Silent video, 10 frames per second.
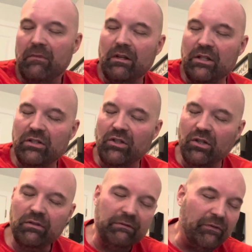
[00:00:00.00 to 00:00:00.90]
It's
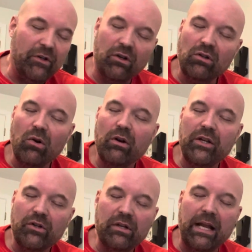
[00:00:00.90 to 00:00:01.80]
for your glory
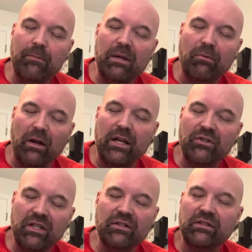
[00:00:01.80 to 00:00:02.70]
and your name we pray, in
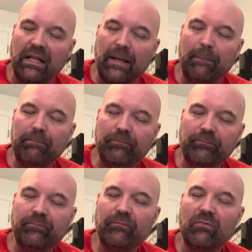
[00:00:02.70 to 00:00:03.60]
Jesus' name,
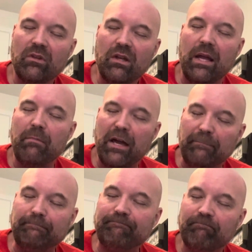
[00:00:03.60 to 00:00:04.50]

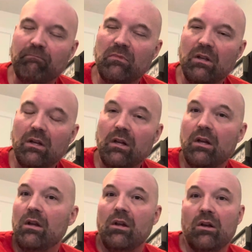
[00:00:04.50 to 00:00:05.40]
amen.
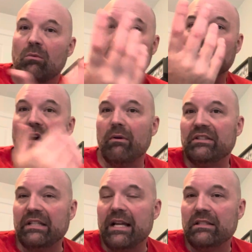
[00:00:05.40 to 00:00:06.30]
Well, as always,
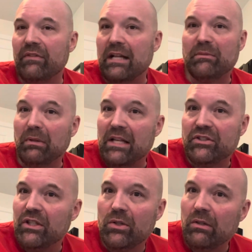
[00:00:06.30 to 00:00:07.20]
saints, if that's
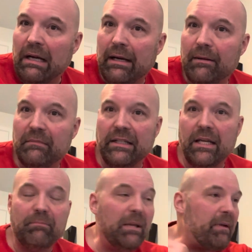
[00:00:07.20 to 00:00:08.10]
blessed you,
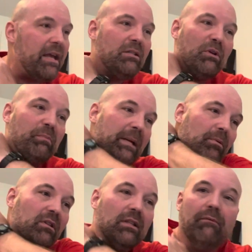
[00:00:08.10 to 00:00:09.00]
again, be patient with
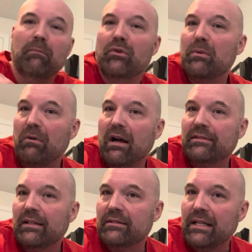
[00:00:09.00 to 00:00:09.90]
people and love them through the
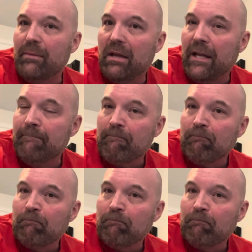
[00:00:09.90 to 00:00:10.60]
process, amen.